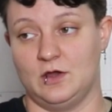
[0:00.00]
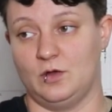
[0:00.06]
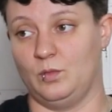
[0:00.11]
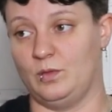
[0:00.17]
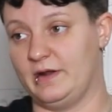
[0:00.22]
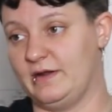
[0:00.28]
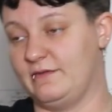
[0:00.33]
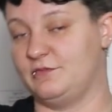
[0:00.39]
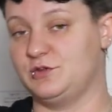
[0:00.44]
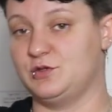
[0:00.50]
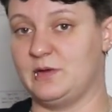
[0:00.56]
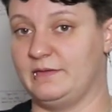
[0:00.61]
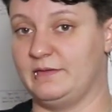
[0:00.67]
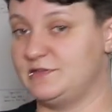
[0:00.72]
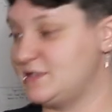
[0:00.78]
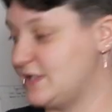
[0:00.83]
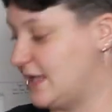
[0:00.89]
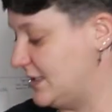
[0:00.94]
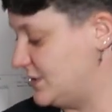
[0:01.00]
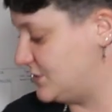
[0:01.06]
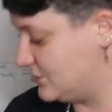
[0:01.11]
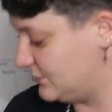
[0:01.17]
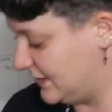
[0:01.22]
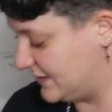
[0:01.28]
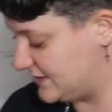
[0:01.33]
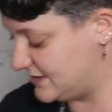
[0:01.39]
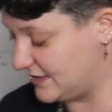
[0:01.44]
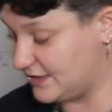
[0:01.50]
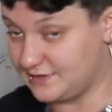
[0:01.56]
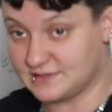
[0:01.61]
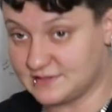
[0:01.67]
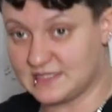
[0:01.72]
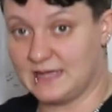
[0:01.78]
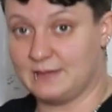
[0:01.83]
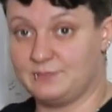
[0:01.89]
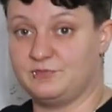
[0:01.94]
whatever you have set. So let's say the
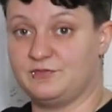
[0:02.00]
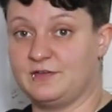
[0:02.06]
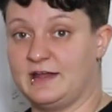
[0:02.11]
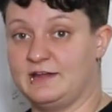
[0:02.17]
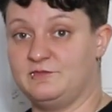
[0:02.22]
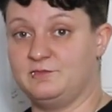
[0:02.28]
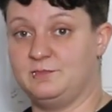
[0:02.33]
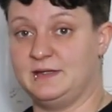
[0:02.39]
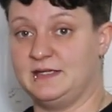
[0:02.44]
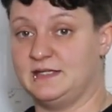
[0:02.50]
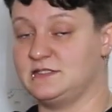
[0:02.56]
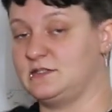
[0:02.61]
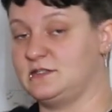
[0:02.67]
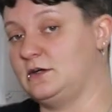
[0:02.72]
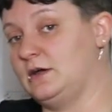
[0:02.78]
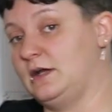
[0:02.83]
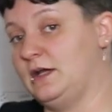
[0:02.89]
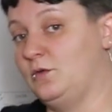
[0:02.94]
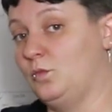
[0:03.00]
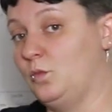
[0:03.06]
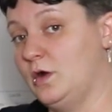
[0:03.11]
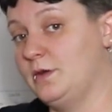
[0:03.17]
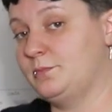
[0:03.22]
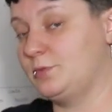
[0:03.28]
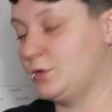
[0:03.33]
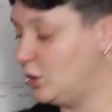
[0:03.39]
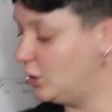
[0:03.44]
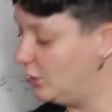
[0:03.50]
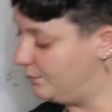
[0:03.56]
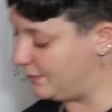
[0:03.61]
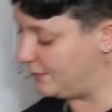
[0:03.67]
top 5 bins are on one probe,